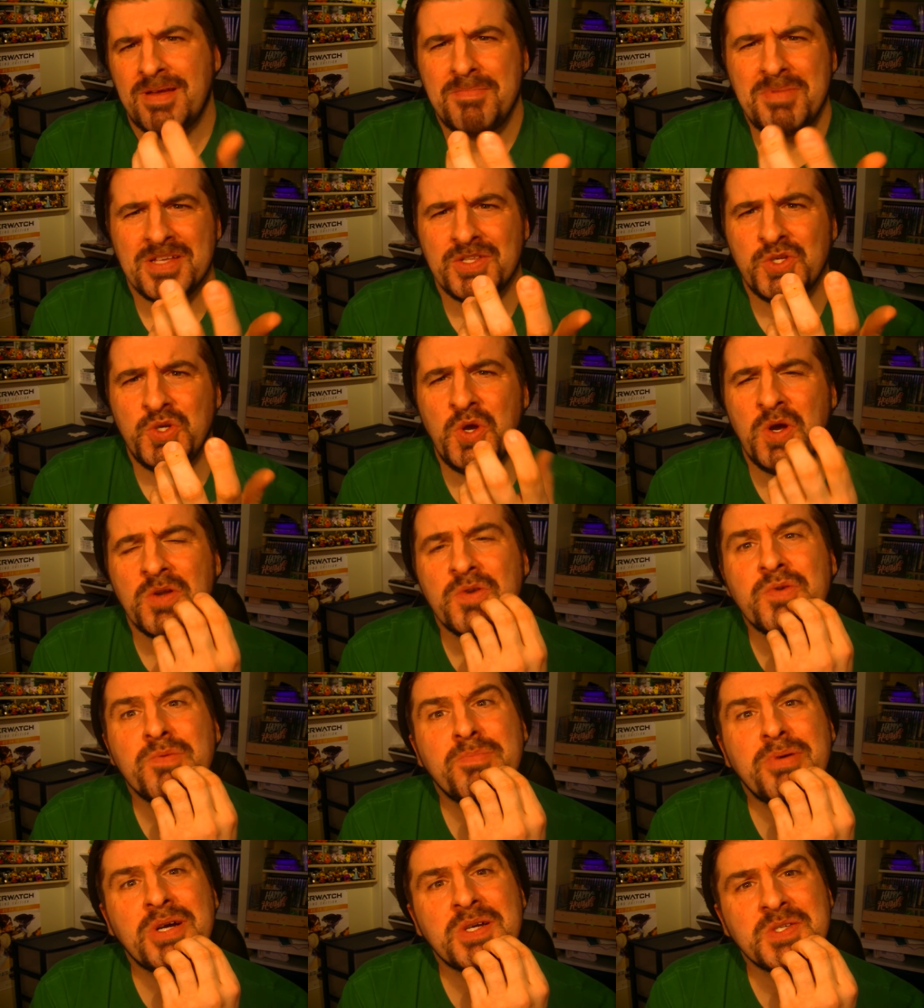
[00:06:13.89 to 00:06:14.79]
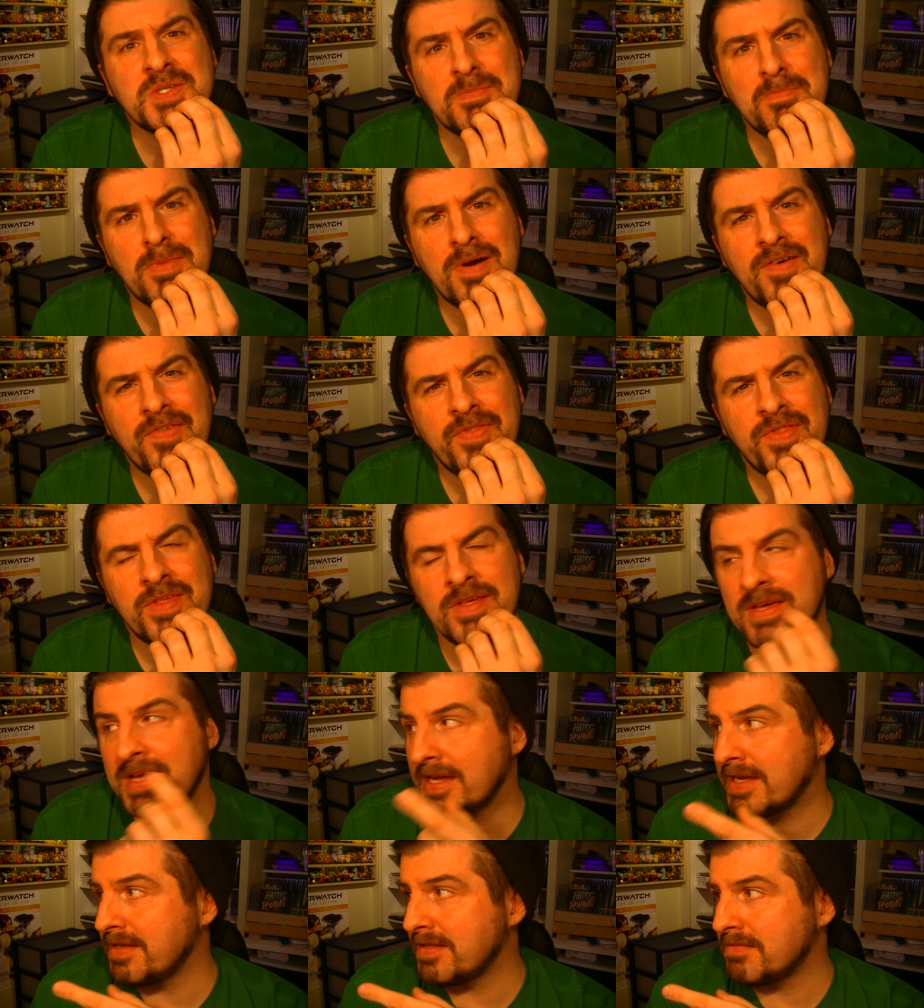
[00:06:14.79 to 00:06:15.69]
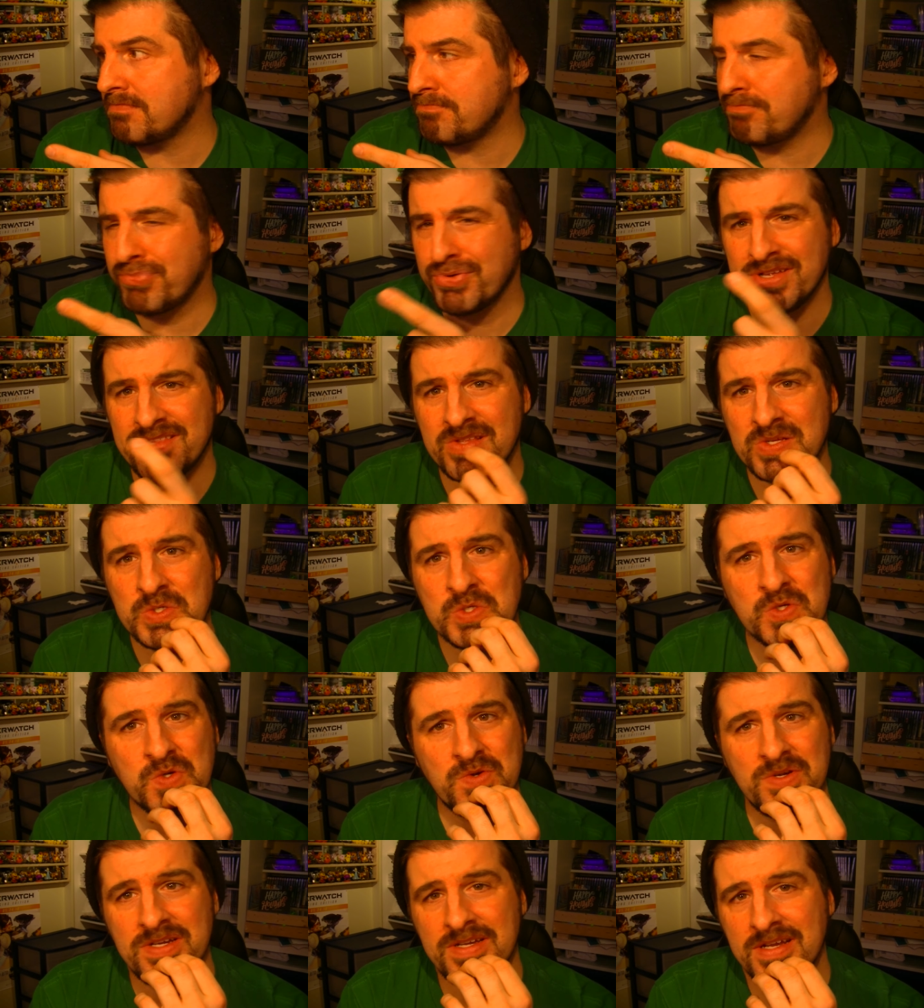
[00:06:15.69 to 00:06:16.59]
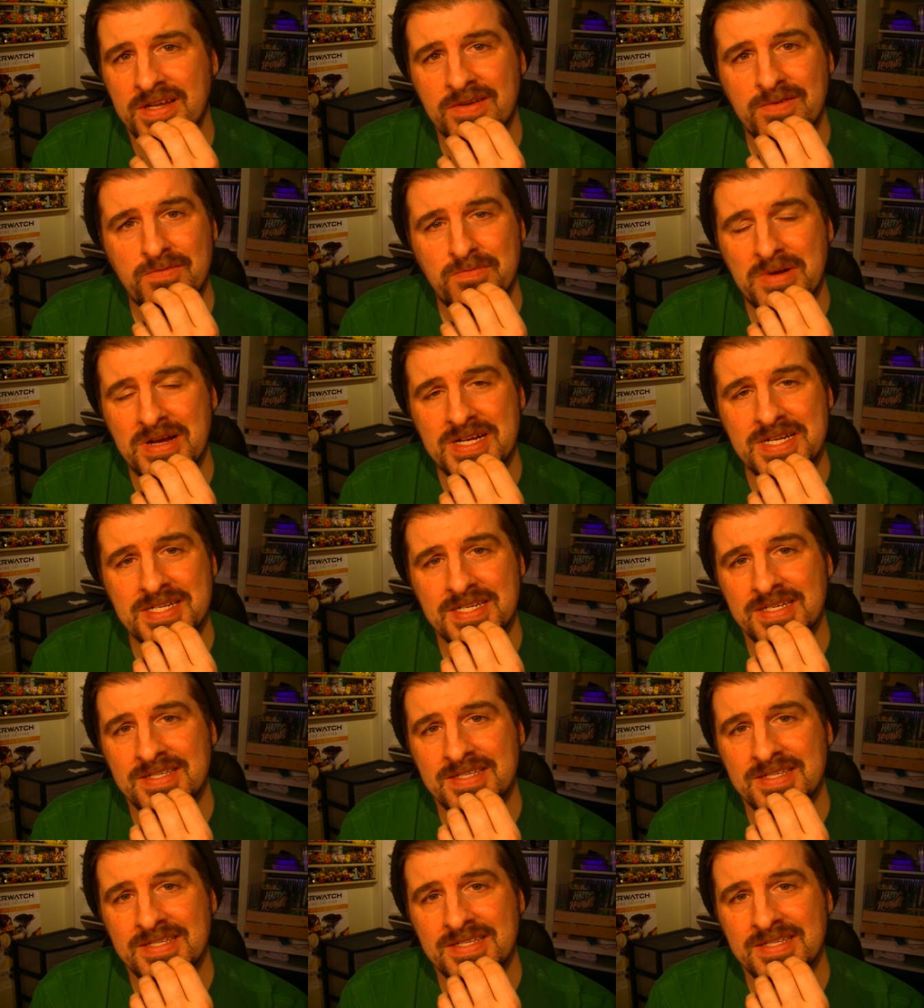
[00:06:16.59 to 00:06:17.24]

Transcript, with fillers: I make 200 bucks a month. I could print the screen, I don't mind.